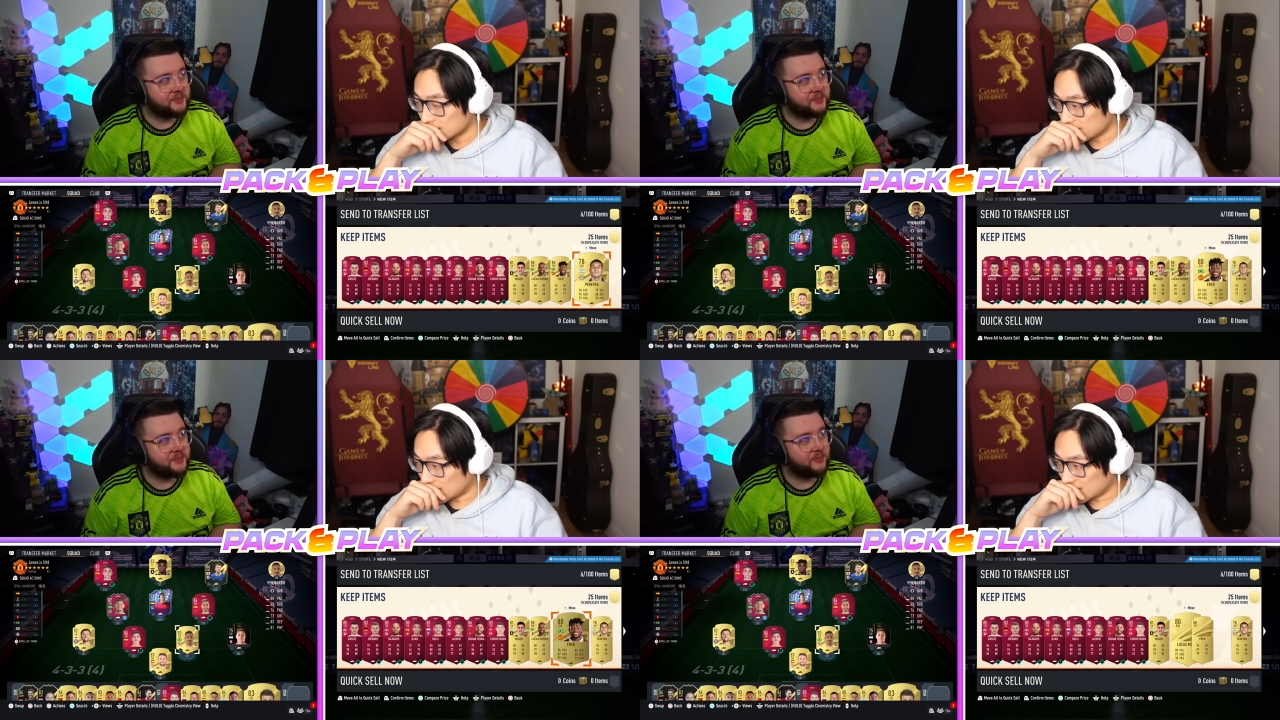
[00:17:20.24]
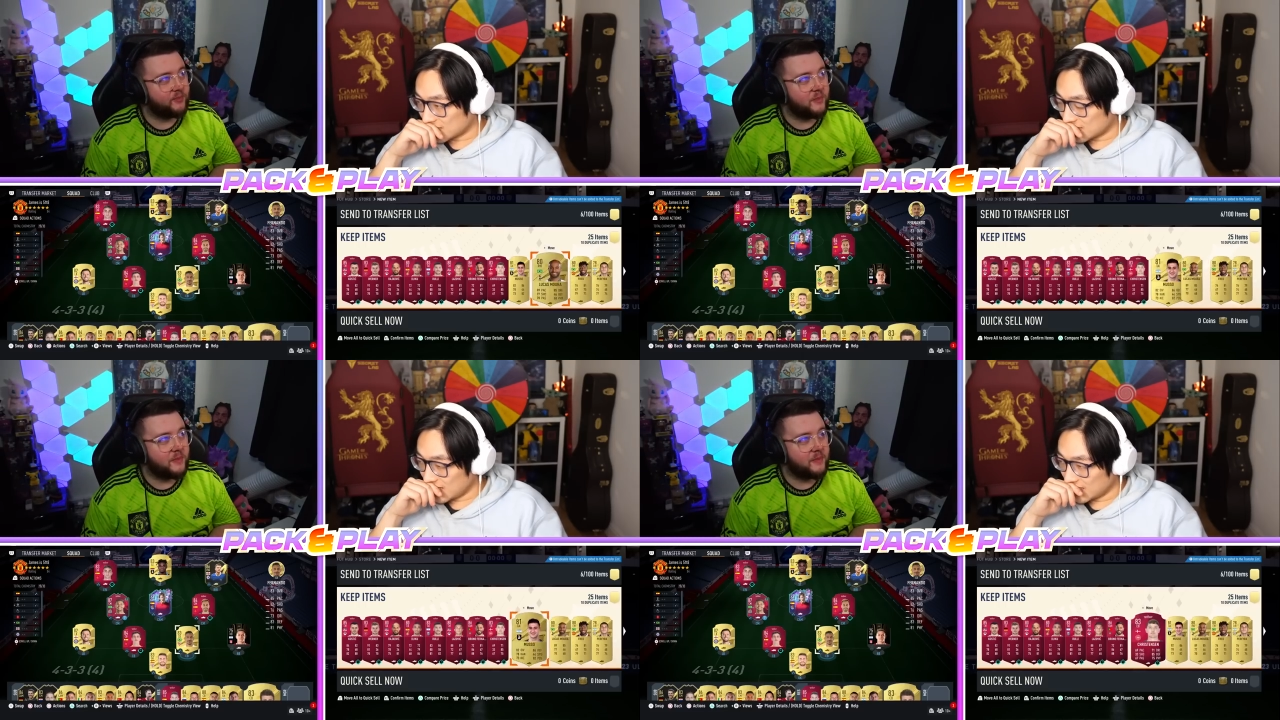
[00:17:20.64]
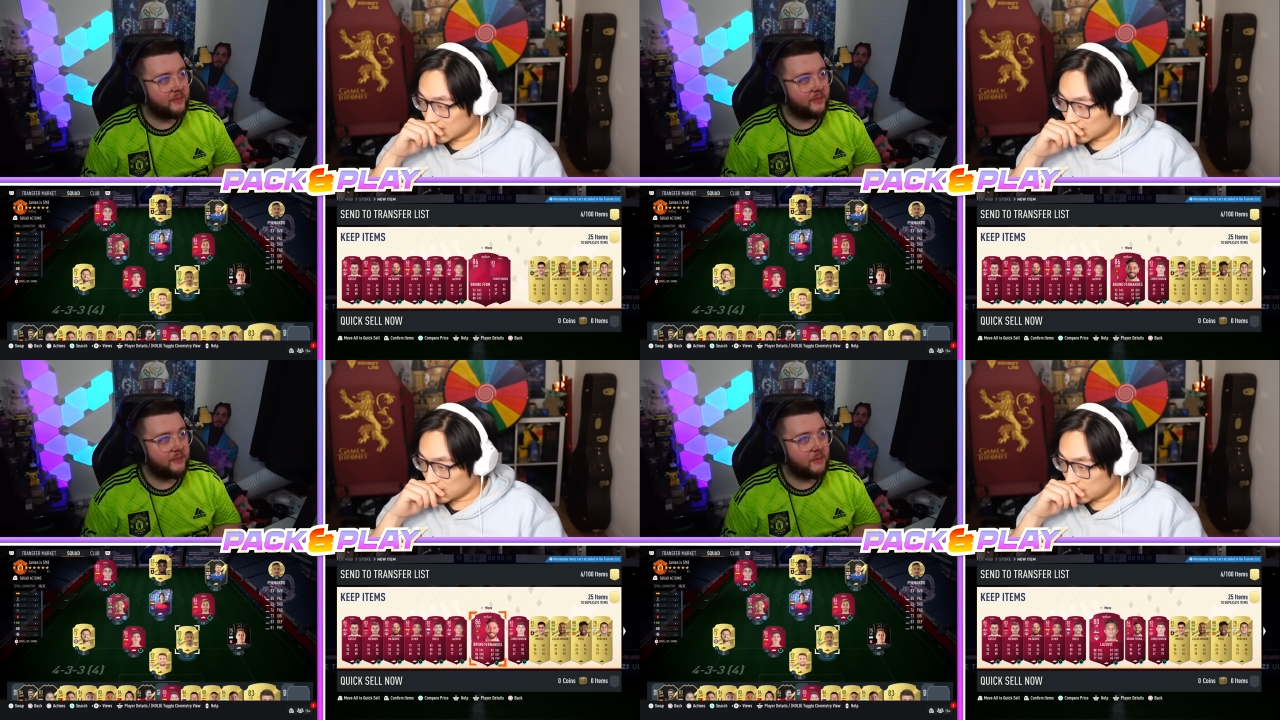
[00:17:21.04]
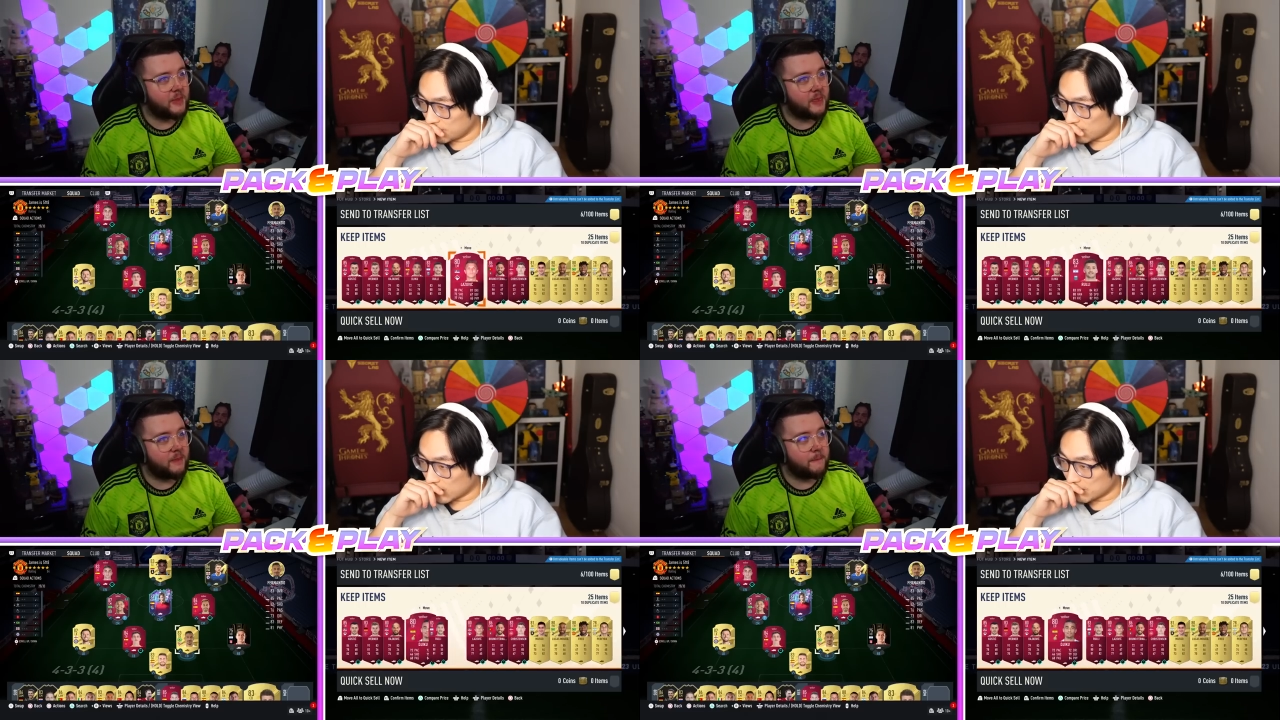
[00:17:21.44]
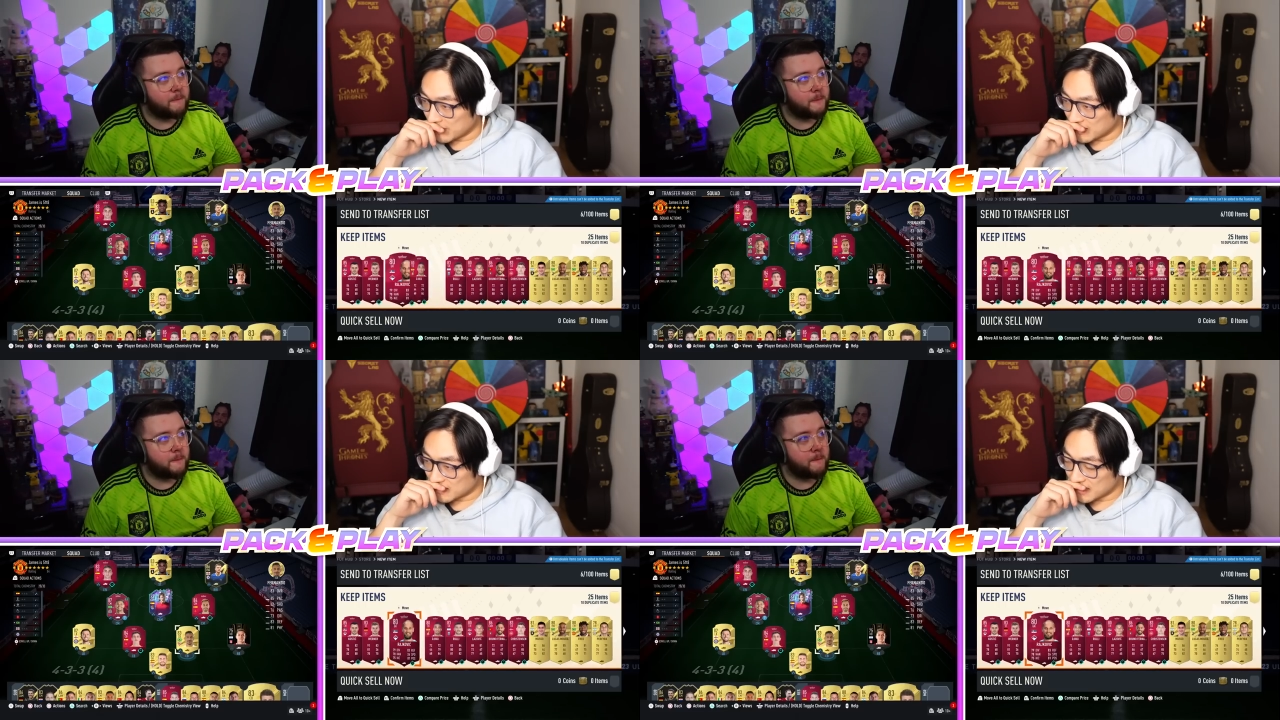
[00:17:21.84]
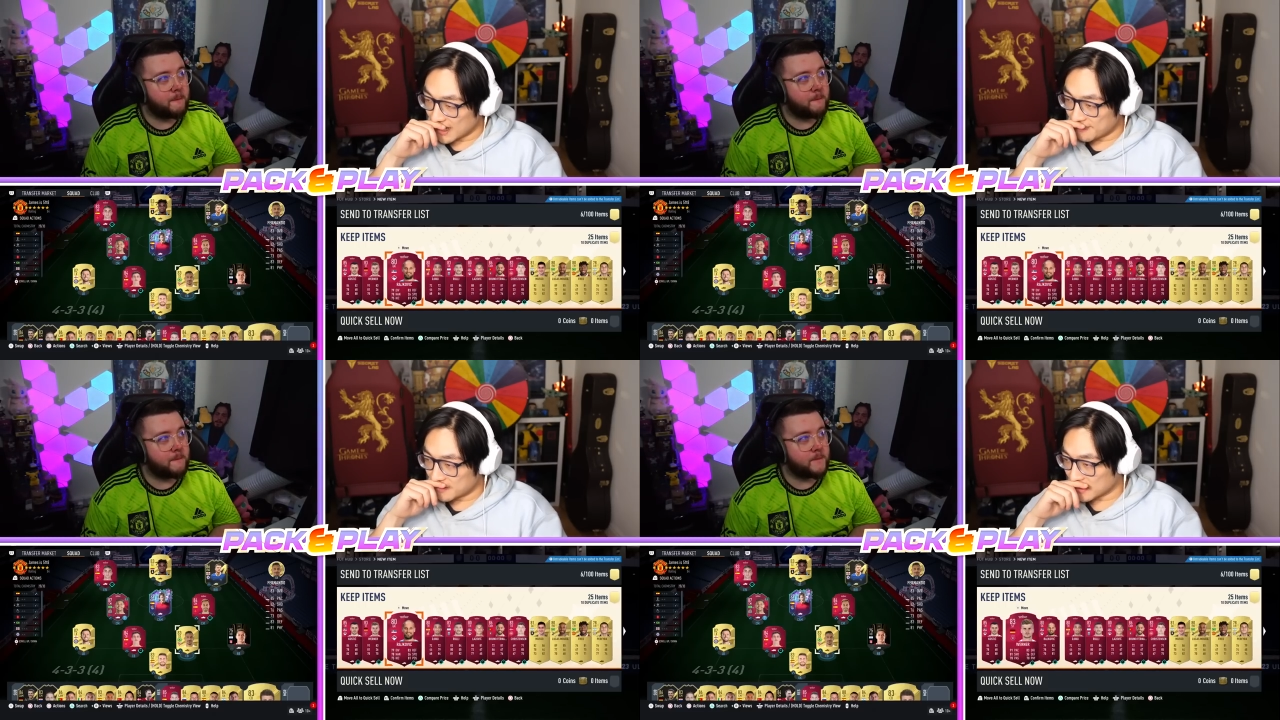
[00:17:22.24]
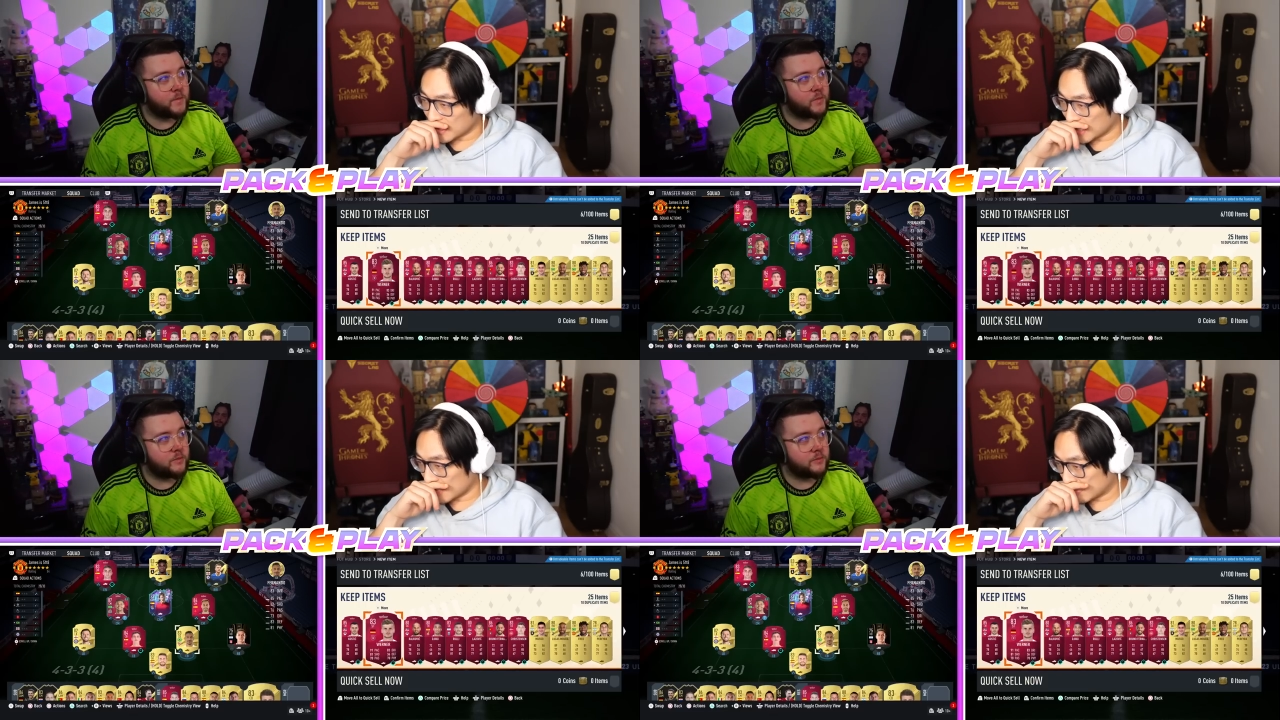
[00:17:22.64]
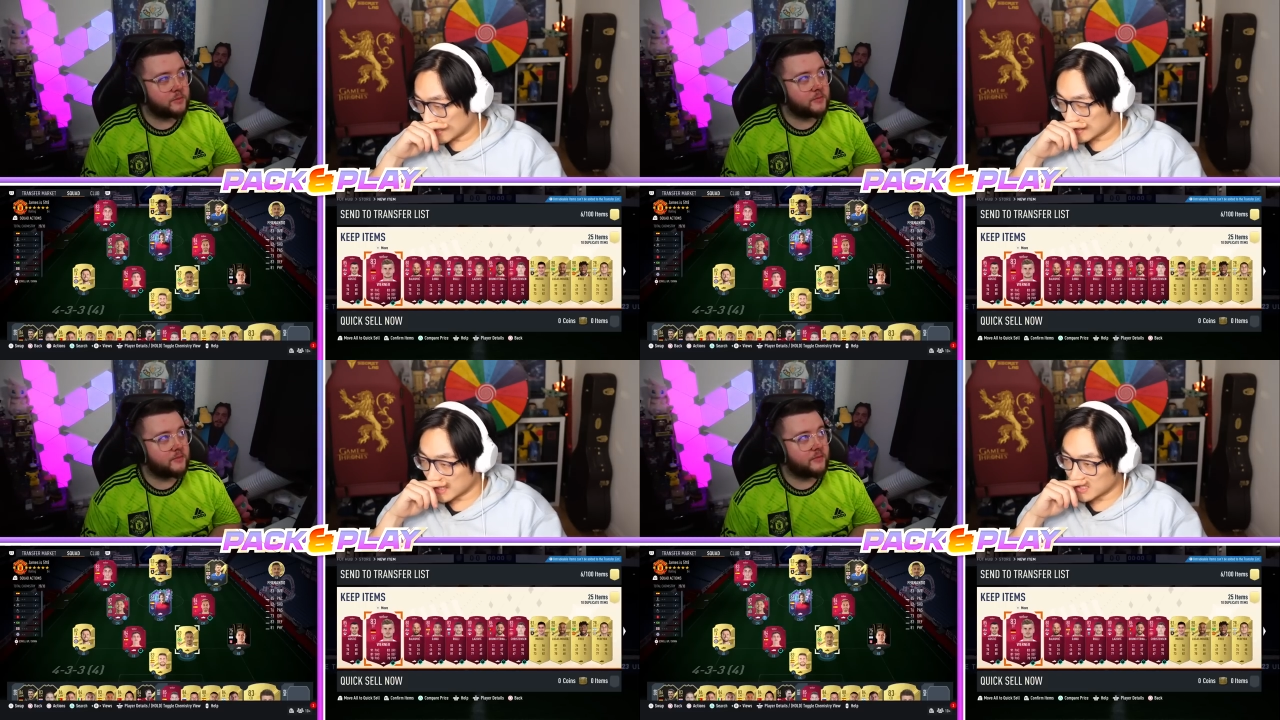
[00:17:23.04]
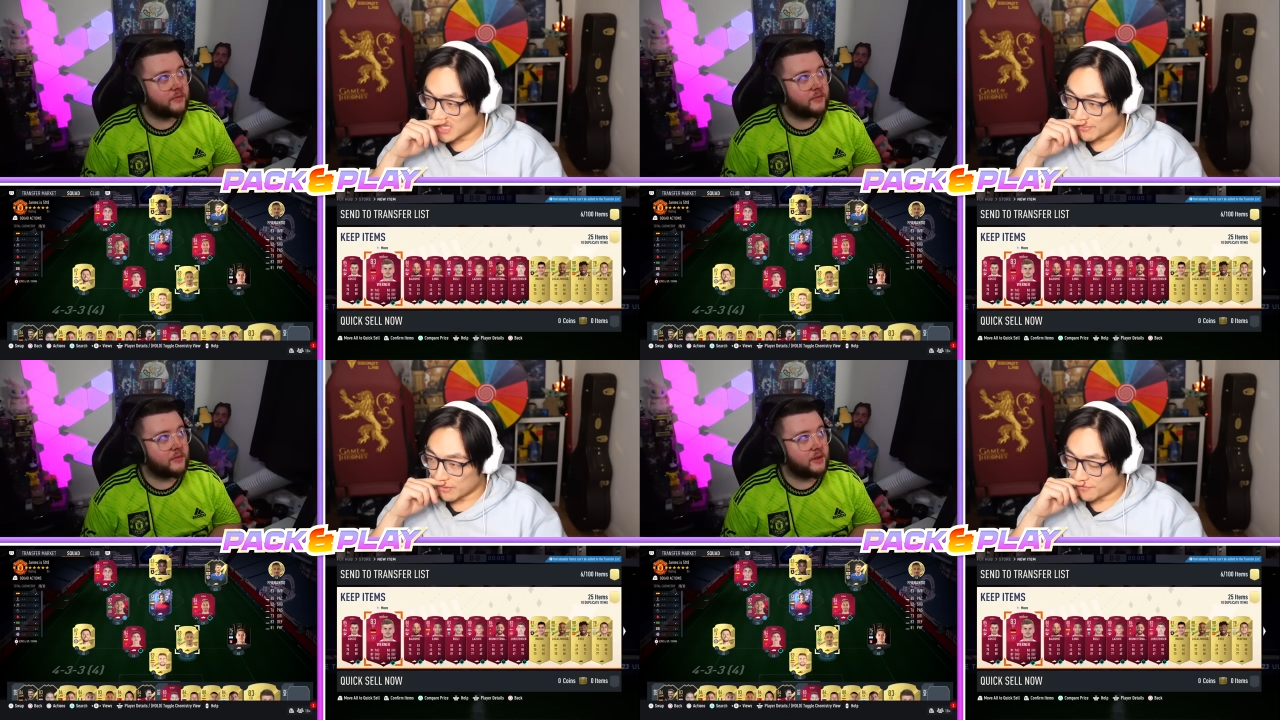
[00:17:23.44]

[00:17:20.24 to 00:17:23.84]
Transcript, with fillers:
Speaker 1: I think you might be safe today, and I might take Timo